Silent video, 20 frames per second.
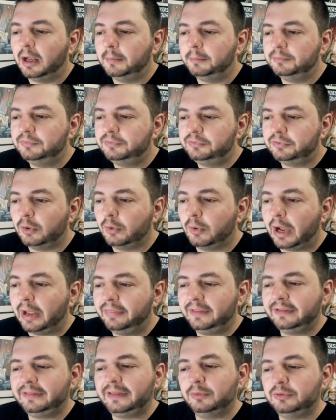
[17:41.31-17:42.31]
So I
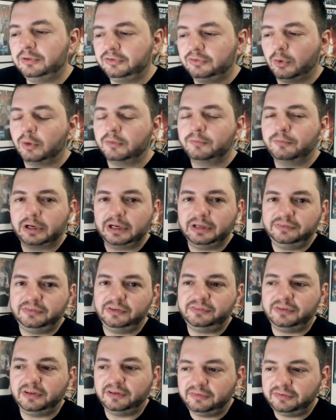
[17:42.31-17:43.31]
think they were just going for
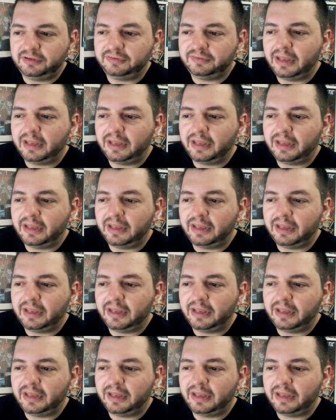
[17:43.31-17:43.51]
consistency.